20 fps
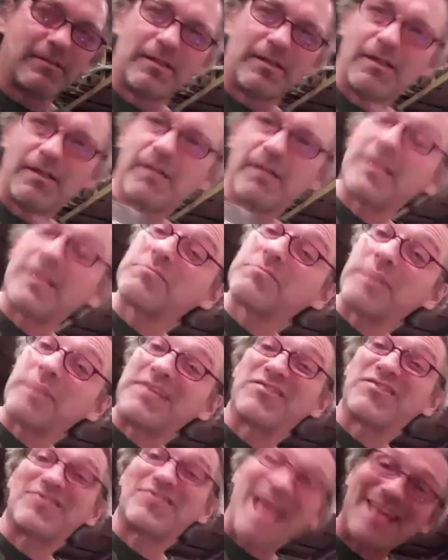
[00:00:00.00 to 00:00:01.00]
That's me
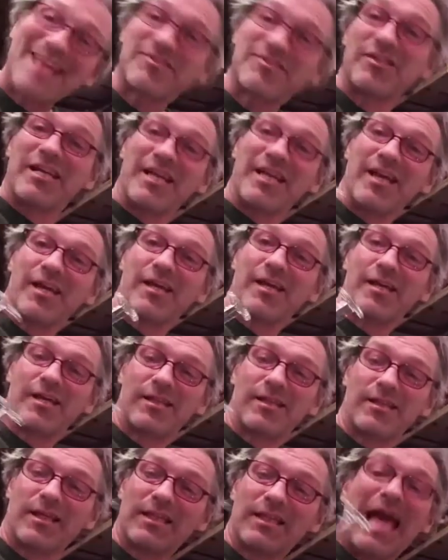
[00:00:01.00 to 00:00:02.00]
sassing
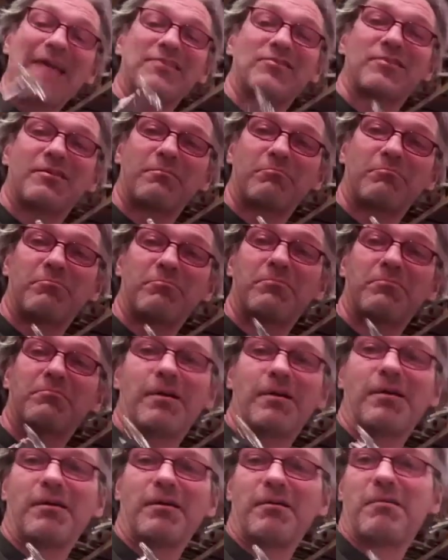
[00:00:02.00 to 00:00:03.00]
the glass.
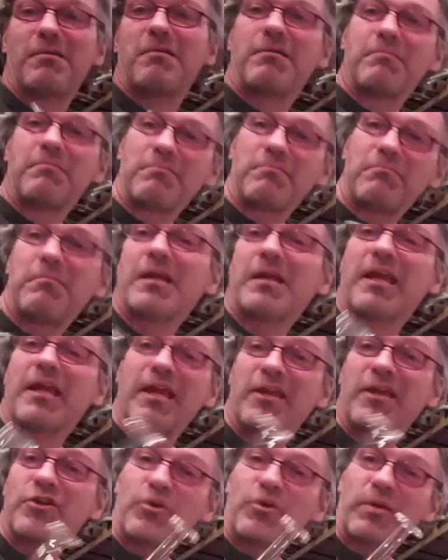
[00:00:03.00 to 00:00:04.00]
I'm
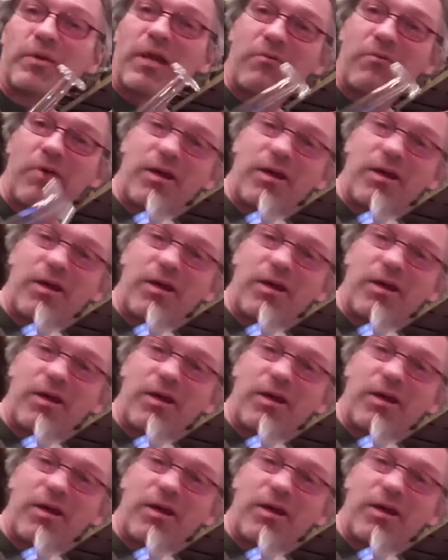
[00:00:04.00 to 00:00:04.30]
going to do what I